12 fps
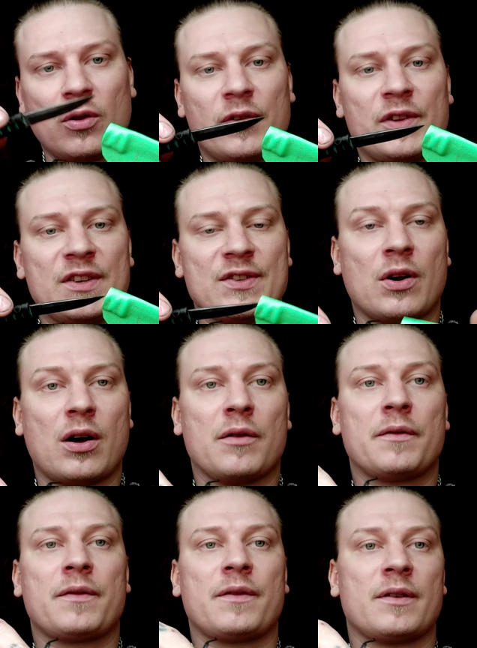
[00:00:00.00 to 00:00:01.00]
all of these
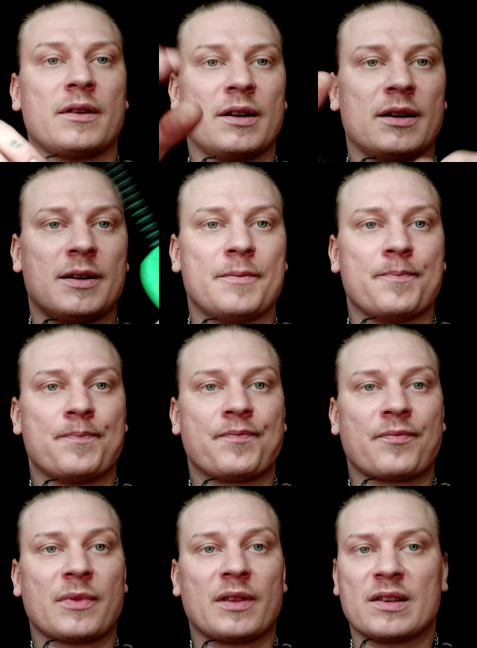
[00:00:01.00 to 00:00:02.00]
off,
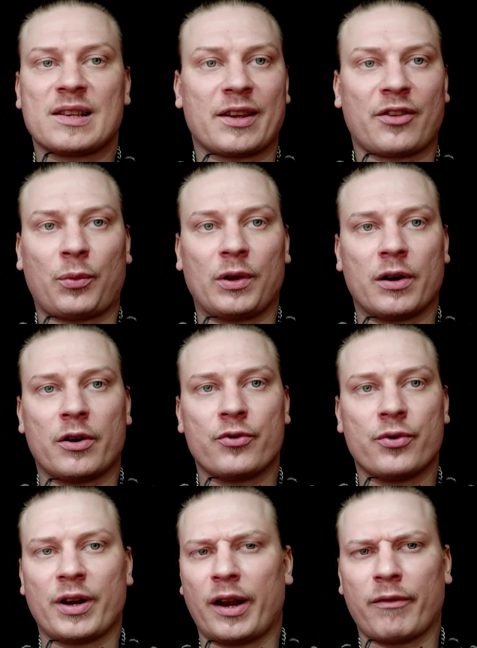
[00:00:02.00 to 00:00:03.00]
there's like
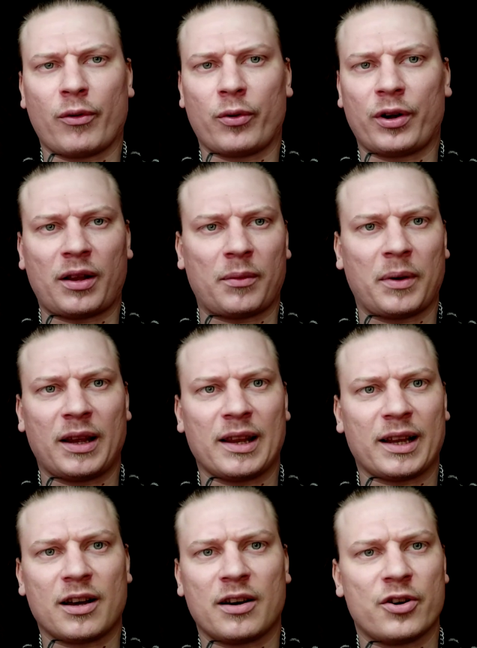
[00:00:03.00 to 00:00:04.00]
300, and I've already made
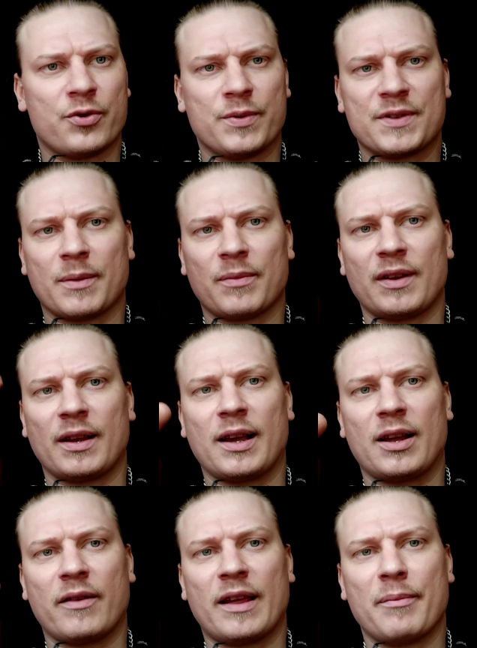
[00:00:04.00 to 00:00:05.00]
like 100
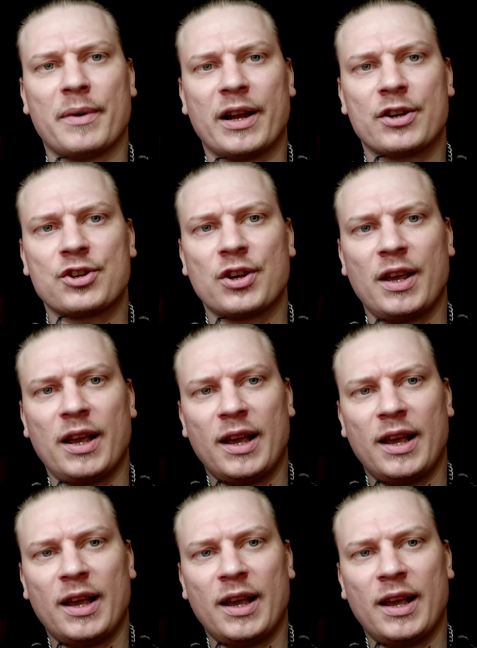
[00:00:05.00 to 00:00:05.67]
something out of that batch.